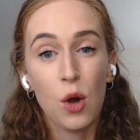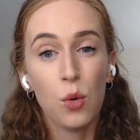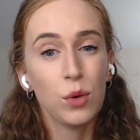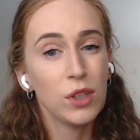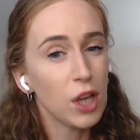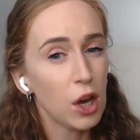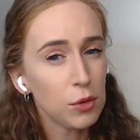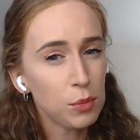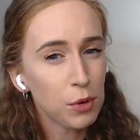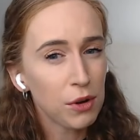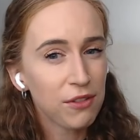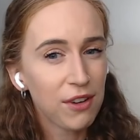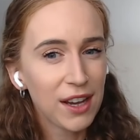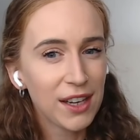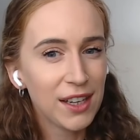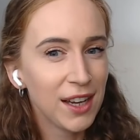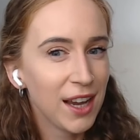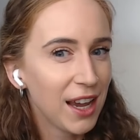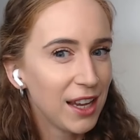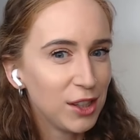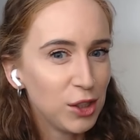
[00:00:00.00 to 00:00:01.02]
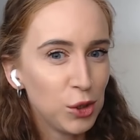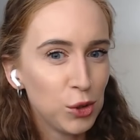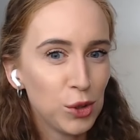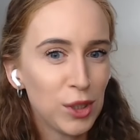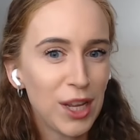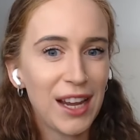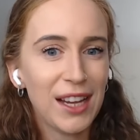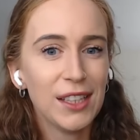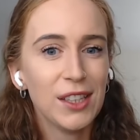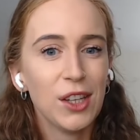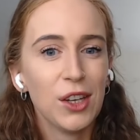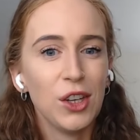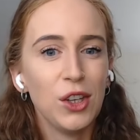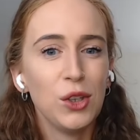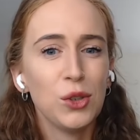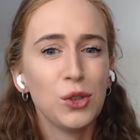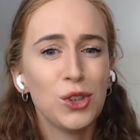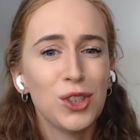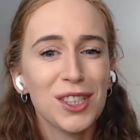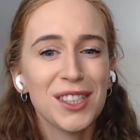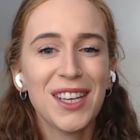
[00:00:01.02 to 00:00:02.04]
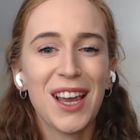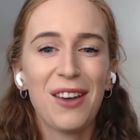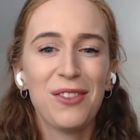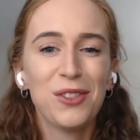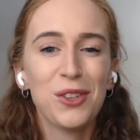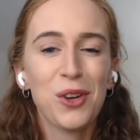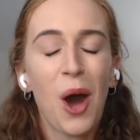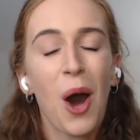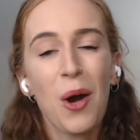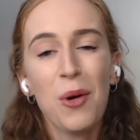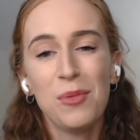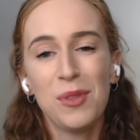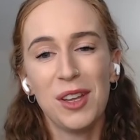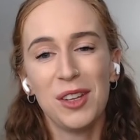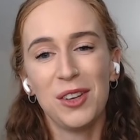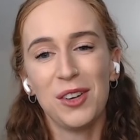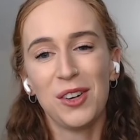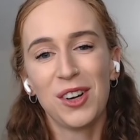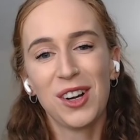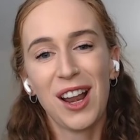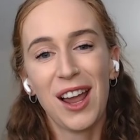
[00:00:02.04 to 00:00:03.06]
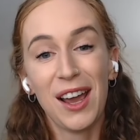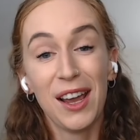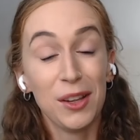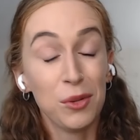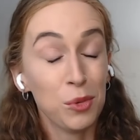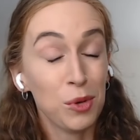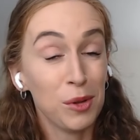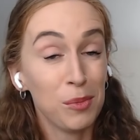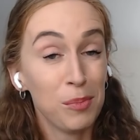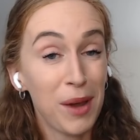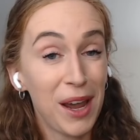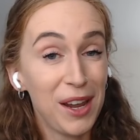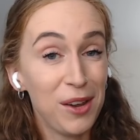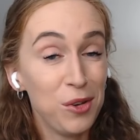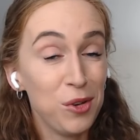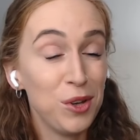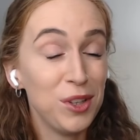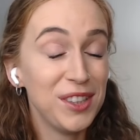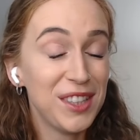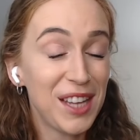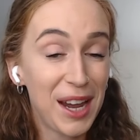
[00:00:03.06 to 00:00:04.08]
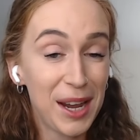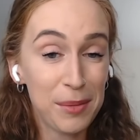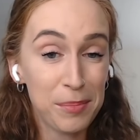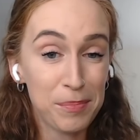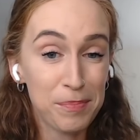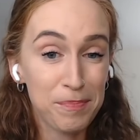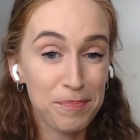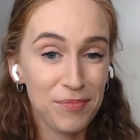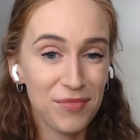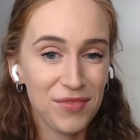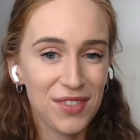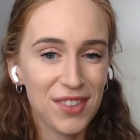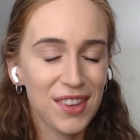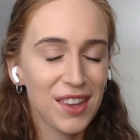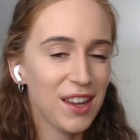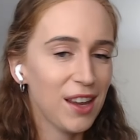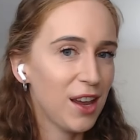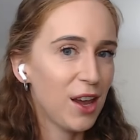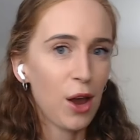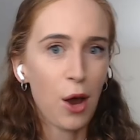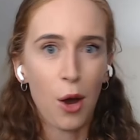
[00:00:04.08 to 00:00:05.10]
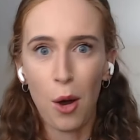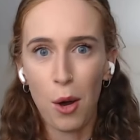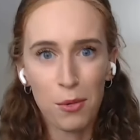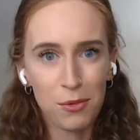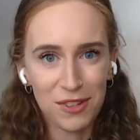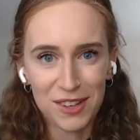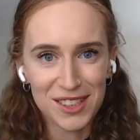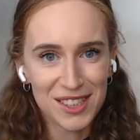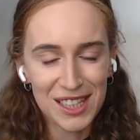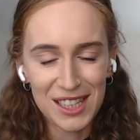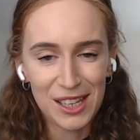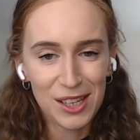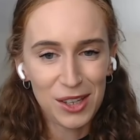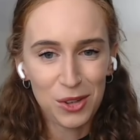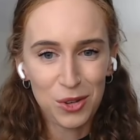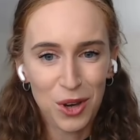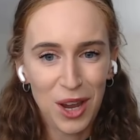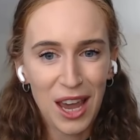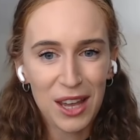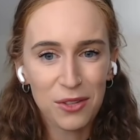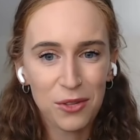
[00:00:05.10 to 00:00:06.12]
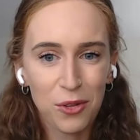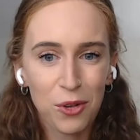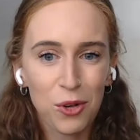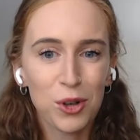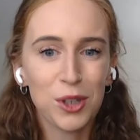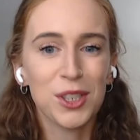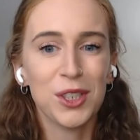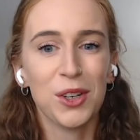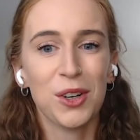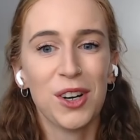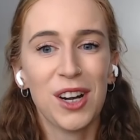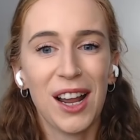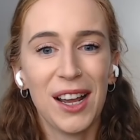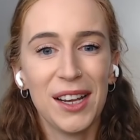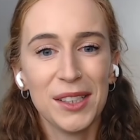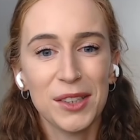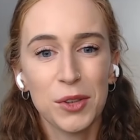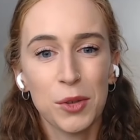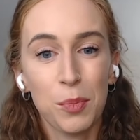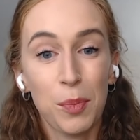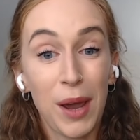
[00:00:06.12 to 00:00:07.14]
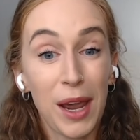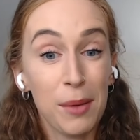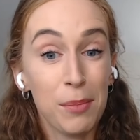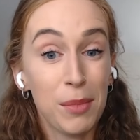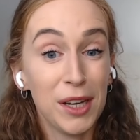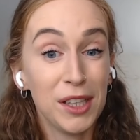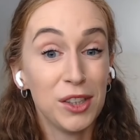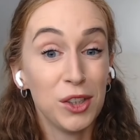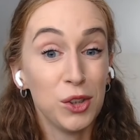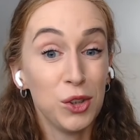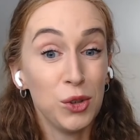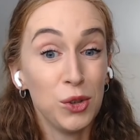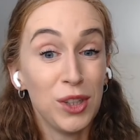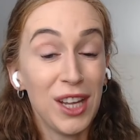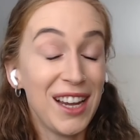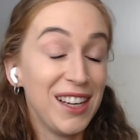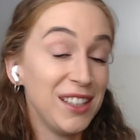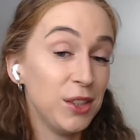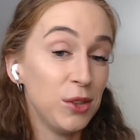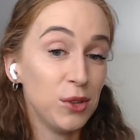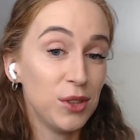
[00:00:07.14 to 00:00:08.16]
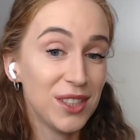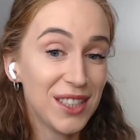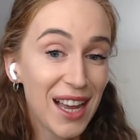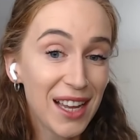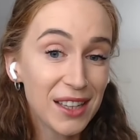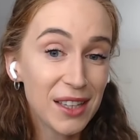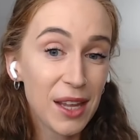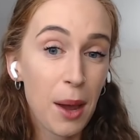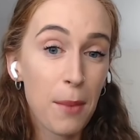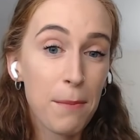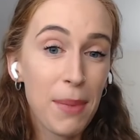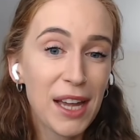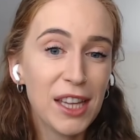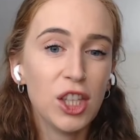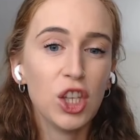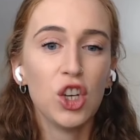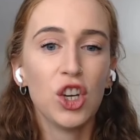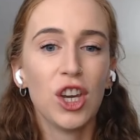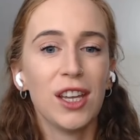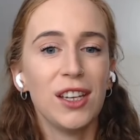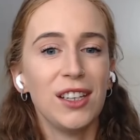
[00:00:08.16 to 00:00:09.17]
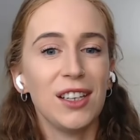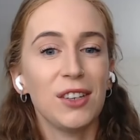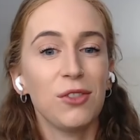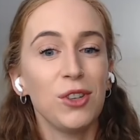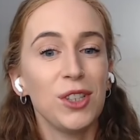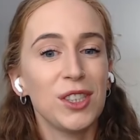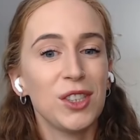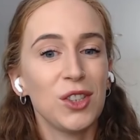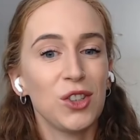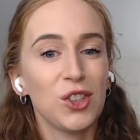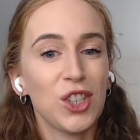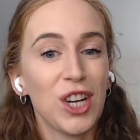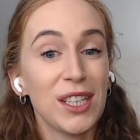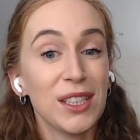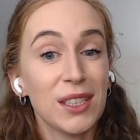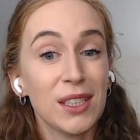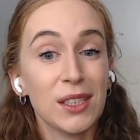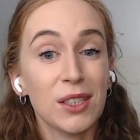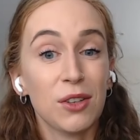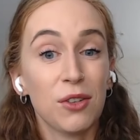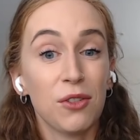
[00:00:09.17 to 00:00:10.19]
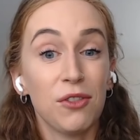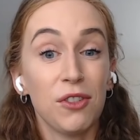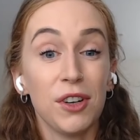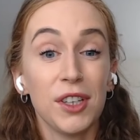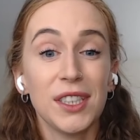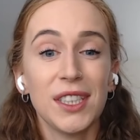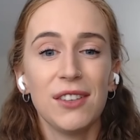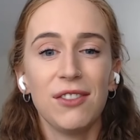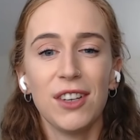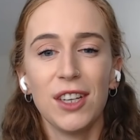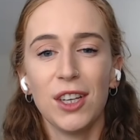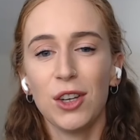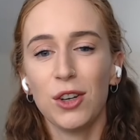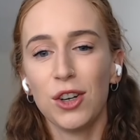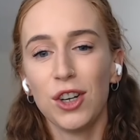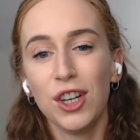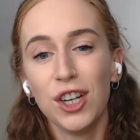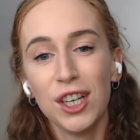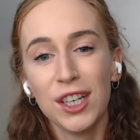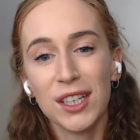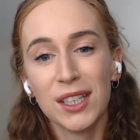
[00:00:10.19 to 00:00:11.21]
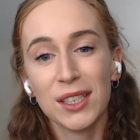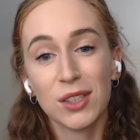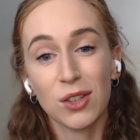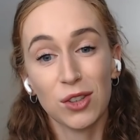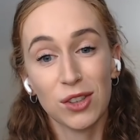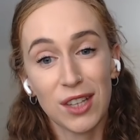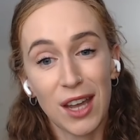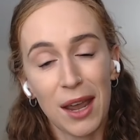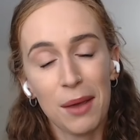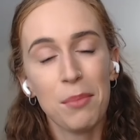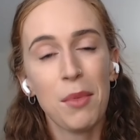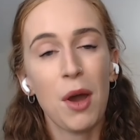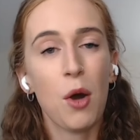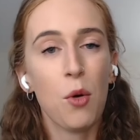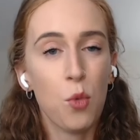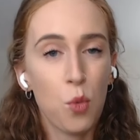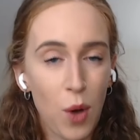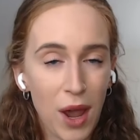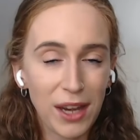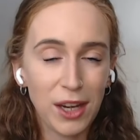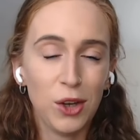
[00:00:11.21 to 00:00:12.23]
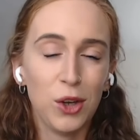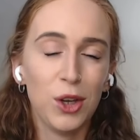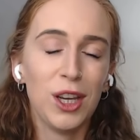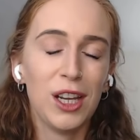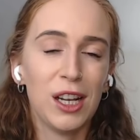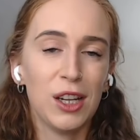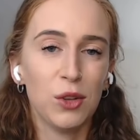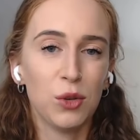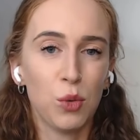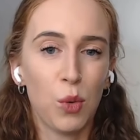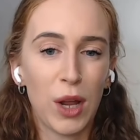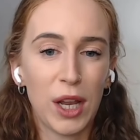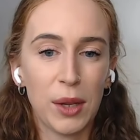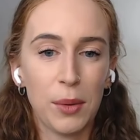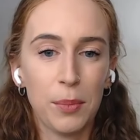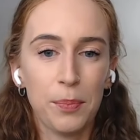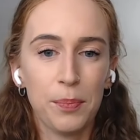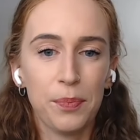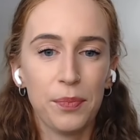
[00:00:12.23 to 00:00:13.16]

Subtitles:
Without providing a due date, you just have to hope that your client will pay you in time. Obviously, you can't force your client to pay by the due date you set, but you can increase your chances of receiving your earnings on time when you include one.